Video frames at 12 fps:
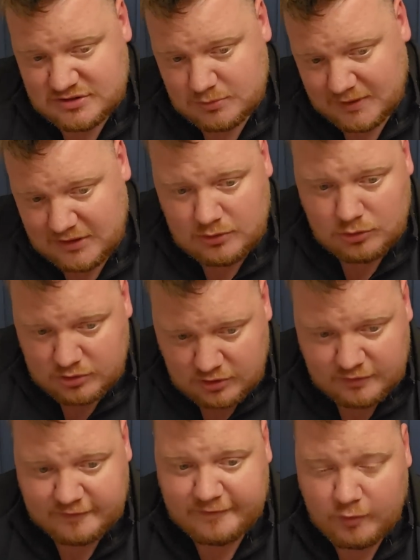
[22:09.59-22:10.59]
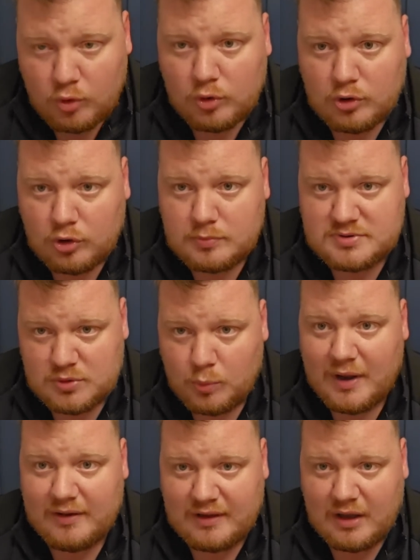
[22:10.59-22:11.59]
So when you look at the four clubs and
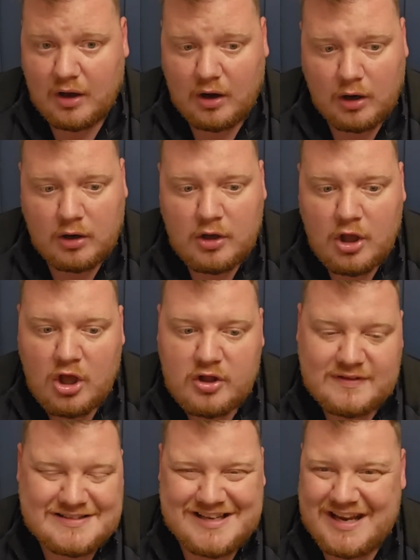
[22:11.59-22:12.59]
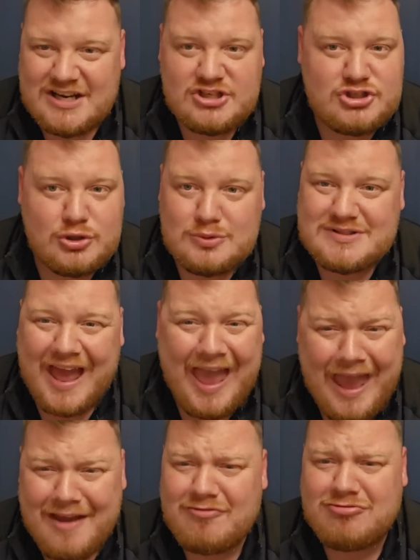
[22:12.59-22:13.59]
where they are, there's issues at
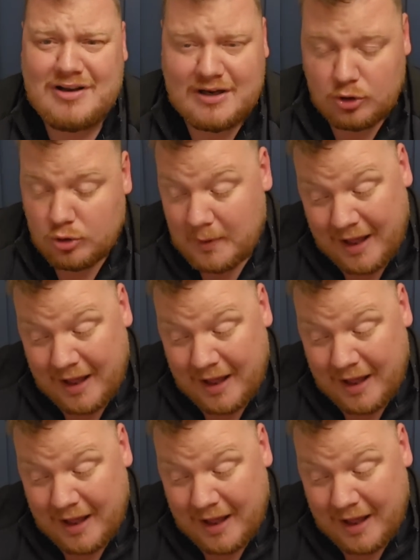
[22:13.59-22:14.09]
every club.